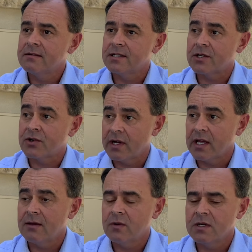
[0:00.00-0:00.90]
to
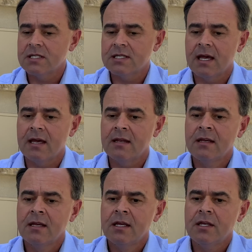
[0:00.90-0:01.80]
create, was that
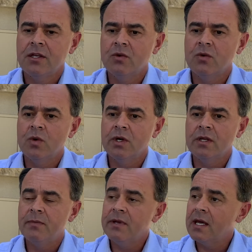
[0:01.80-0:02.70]
you
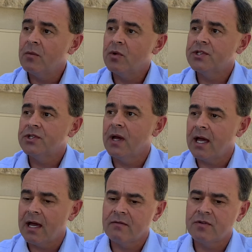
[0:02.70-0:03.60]
would be able to
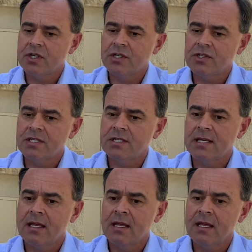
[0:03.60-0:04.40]
have judges